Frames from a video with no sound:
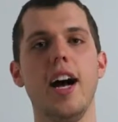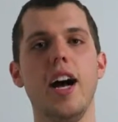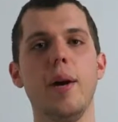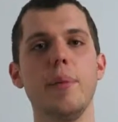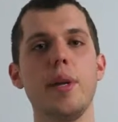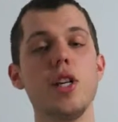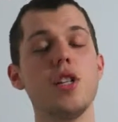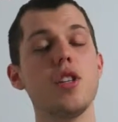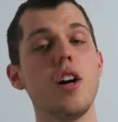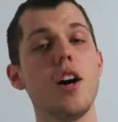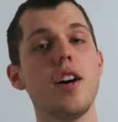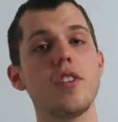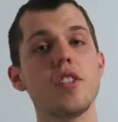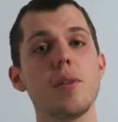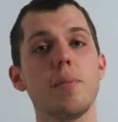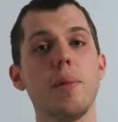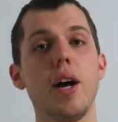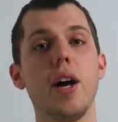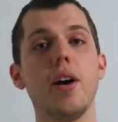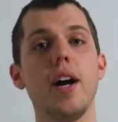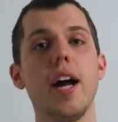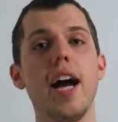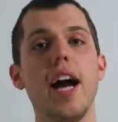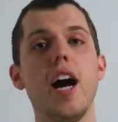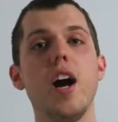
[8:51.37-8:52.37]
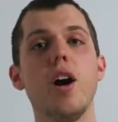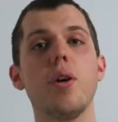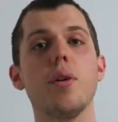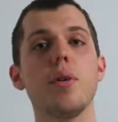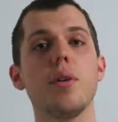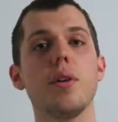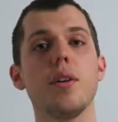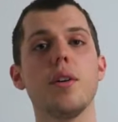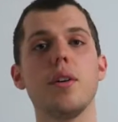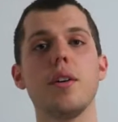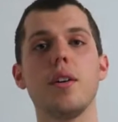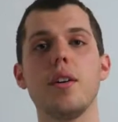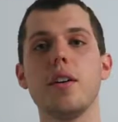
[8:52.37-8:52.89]
He talks about how
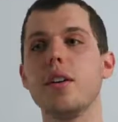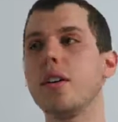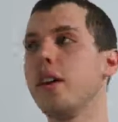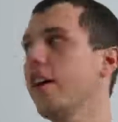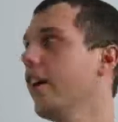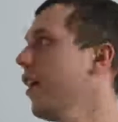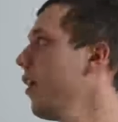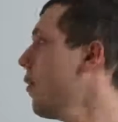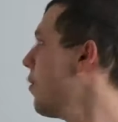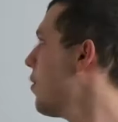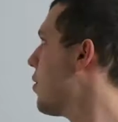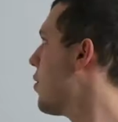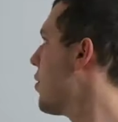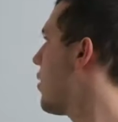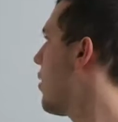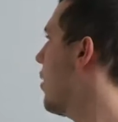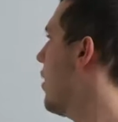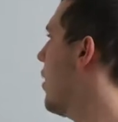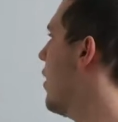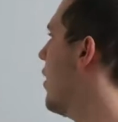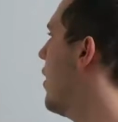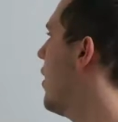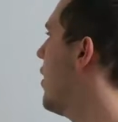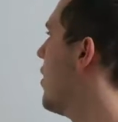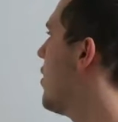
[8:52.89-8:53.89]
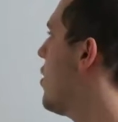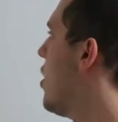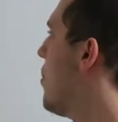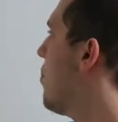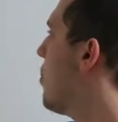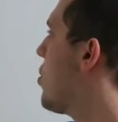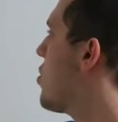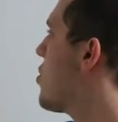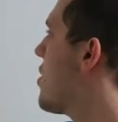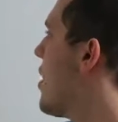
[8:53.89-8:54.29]
the number